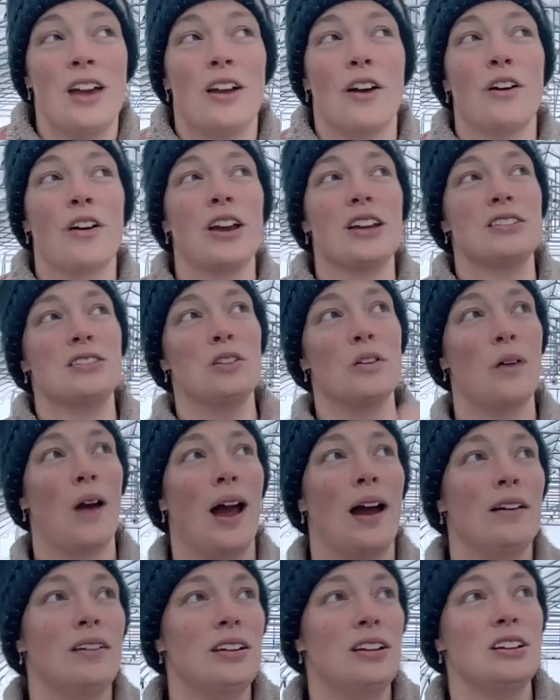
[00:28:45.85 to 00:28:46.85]
okay, so
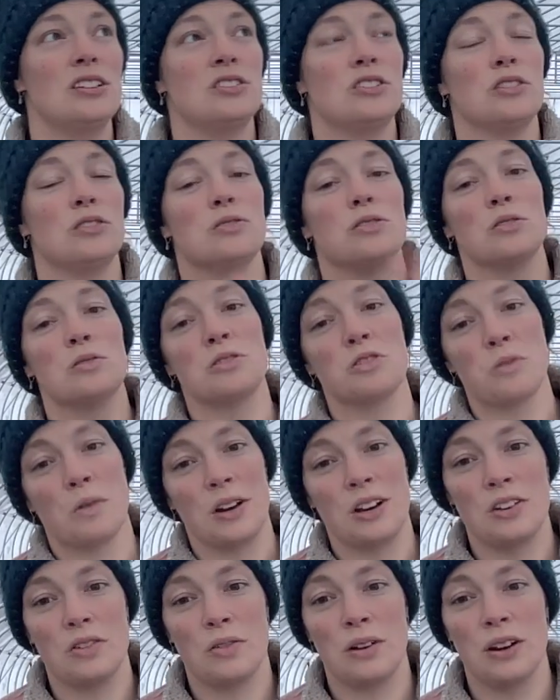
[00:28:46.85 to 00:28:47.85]
how did it do? So in
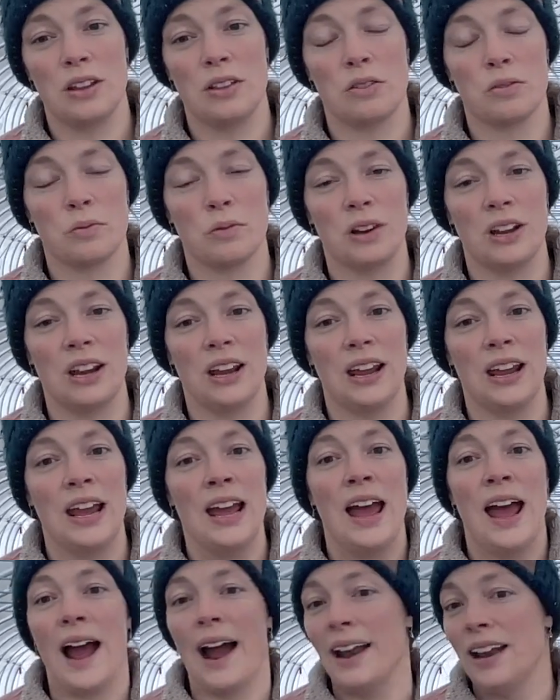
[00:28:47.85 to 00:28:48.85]
2023
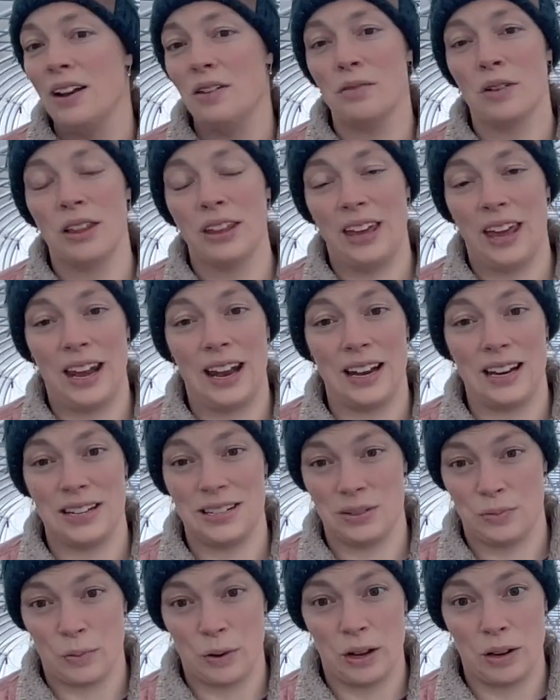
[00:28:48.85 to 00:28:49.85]
I didn't really get any
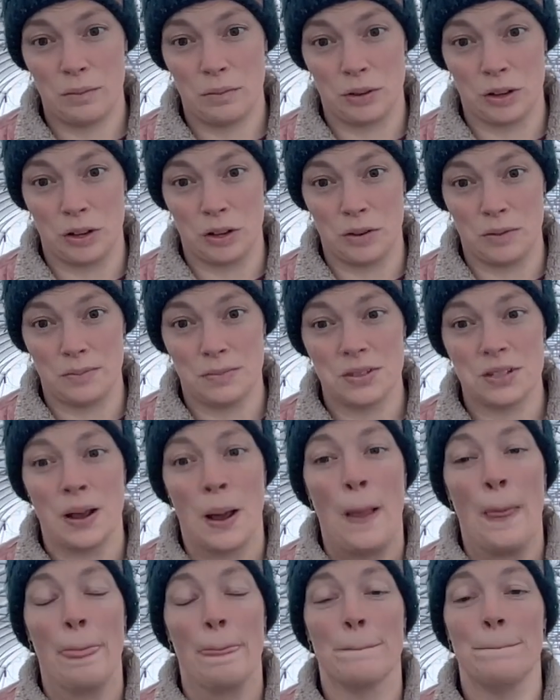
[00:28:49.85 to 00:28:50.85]
spring blooms,
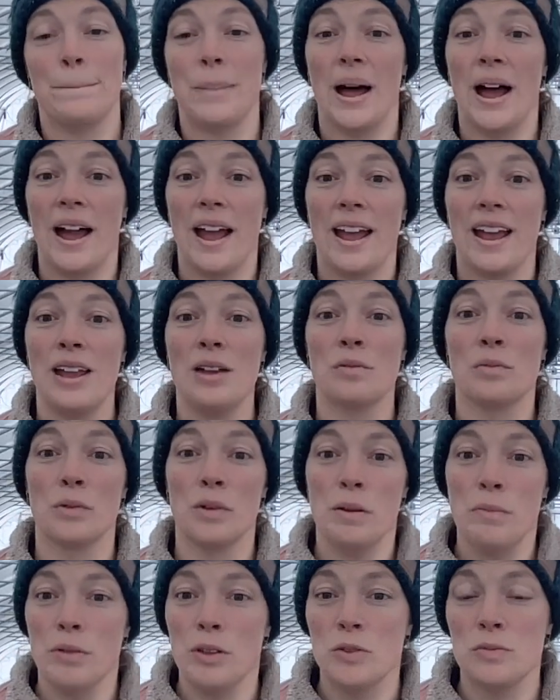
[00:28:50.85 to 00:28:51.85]
but it
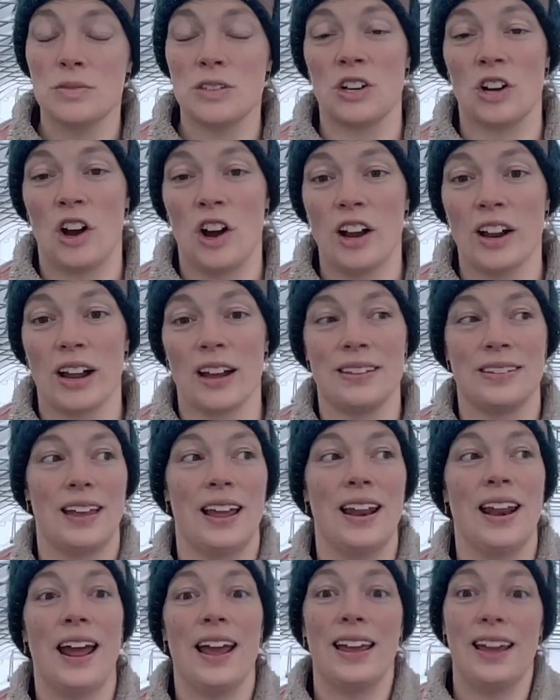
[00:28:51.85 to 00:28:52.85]
reblooms in August,
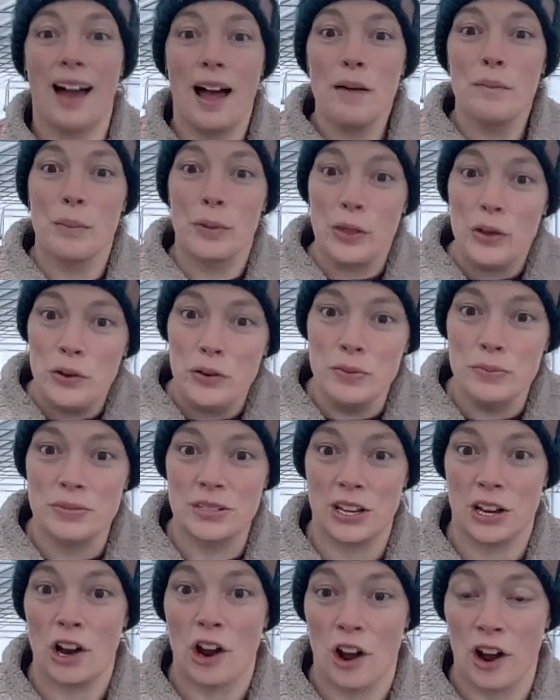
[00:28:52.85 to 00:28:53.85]
and I got blooms
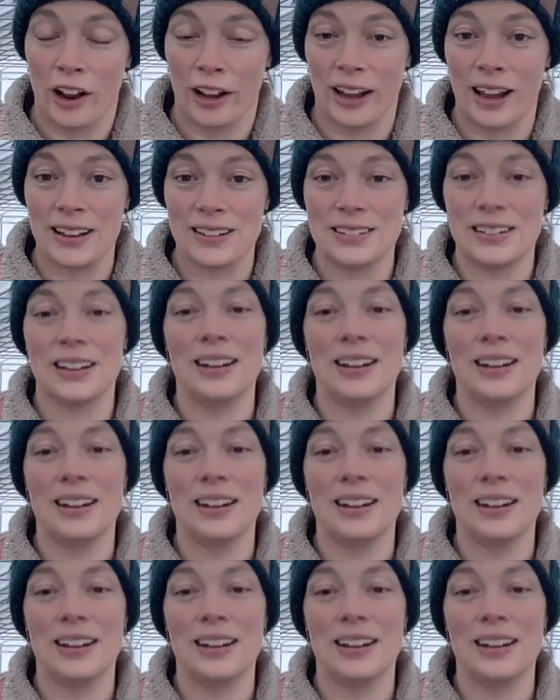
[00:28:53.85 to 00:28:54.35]
in August.